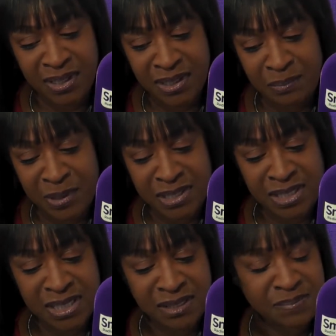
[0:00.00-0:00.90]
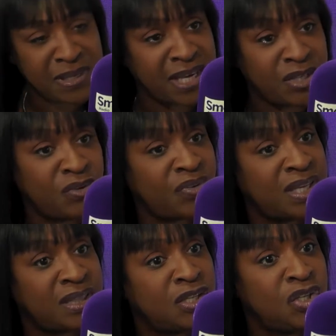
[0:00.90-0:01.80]
little birdie tells me that you've
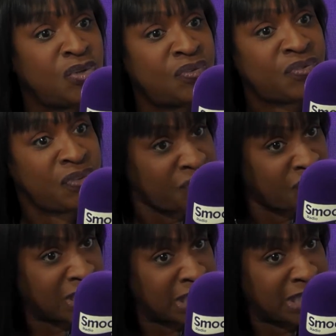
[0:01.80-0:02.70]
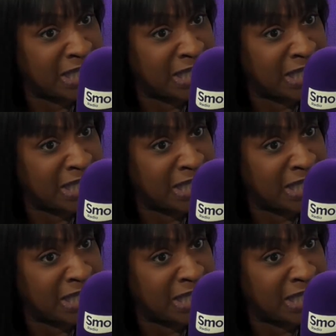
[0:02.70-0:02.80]
hit the new 50.